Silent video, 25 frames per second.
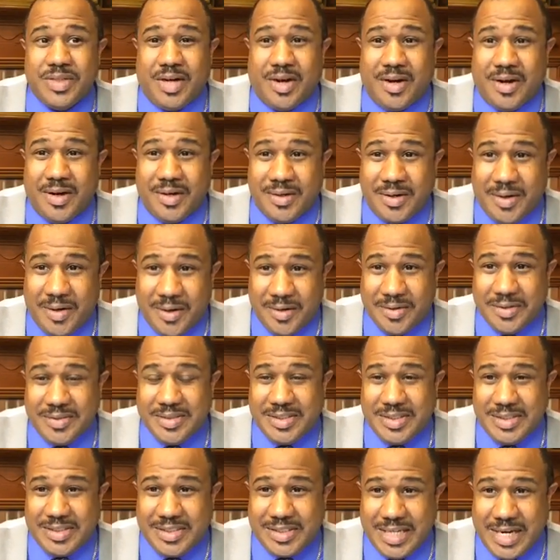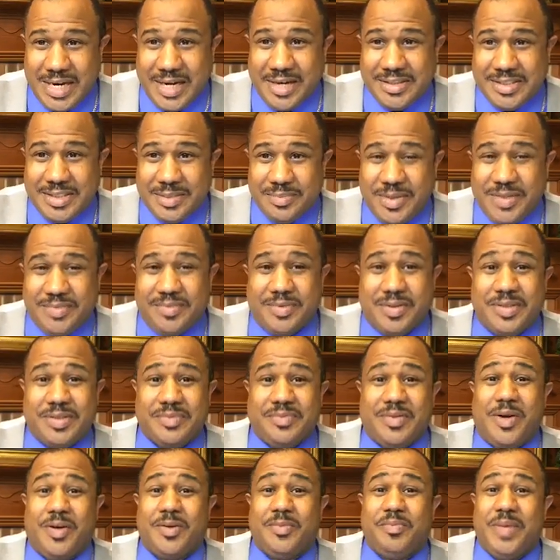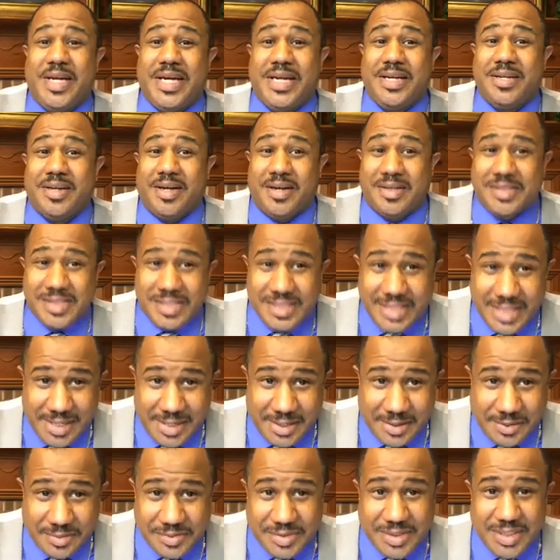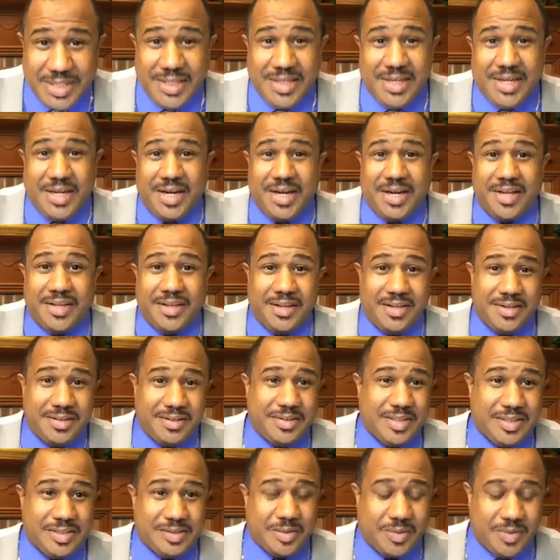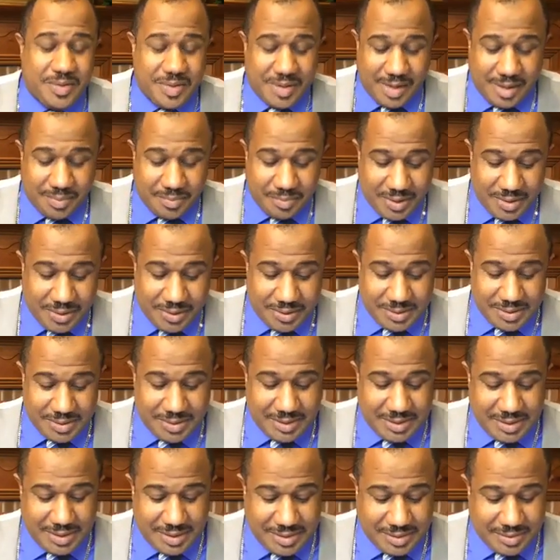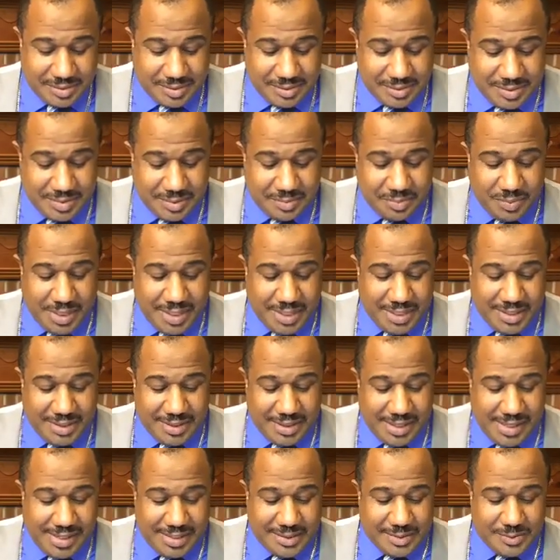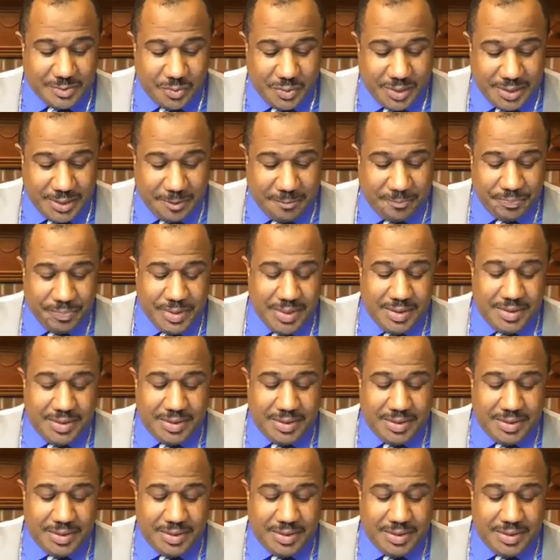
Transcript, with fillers: our heart's desire should be first of all to make it ourselves and then to exhort our brothers and sisters to make it as well.